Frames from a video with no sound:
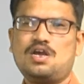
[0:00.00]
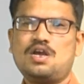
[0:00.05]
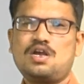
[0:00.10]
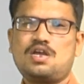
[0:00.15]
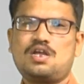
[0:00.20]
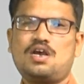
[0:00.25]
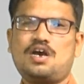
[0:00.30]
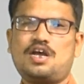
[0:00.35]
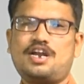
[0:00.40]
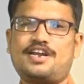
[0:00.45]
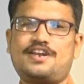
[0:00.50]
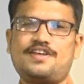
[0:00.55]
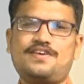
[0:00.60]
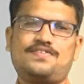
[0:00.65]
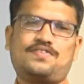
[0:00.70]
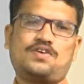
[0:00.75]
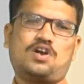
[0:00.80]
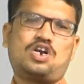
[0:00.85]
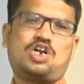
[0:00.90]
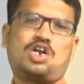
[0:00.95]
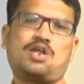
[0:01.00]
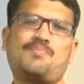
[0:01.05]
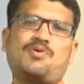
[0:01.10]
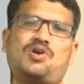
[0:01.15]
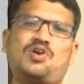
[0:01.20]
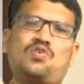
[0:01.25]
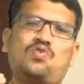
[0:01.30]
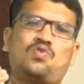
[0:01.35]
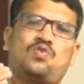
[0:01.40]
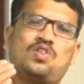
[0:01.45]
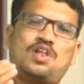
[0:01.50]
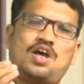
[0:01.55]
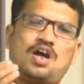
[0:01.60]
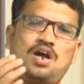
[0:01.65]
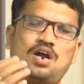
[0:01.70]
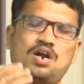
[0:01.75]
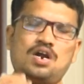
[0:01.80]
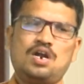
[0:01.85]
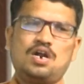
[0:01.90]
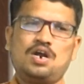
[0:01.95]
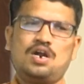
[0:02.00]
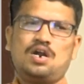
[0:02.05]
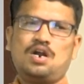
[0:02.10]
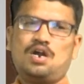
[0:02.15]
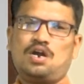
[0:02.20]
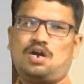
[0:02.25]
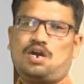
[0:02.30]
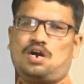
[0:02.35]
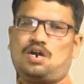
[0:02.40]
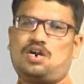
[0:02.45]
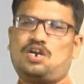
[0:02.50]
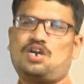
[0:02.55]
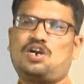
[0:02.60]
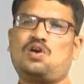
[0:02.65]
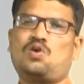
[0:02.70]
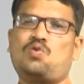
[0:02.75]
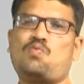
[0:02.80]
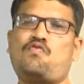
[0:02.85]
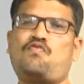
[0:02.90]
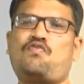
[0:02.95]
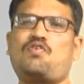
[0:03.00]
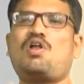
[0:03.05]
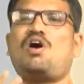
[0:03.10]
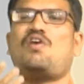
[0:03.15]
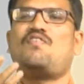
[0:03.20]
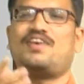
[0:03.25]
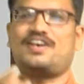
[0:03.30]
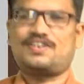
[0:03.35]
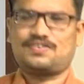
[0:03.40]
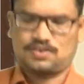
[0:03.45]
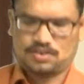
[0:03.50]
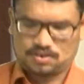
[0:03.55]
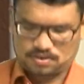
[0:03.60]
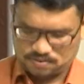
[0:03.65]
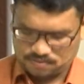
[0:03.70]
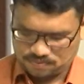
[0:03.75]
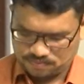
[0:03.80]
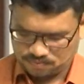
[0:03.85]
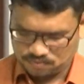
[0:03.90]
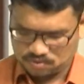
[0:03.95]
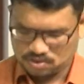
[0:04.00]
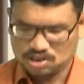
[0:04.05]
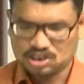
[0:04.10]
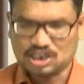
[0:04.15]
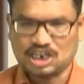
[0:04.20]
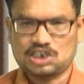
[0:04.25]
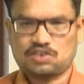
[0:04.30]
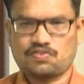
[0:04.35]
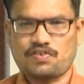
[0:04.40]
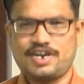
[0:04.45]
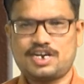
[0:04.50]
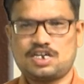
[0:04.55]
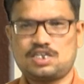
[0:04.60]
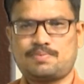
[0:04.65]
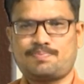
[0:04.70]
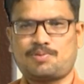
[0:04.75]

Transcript: Here it is attributed to the flowers. That's why it is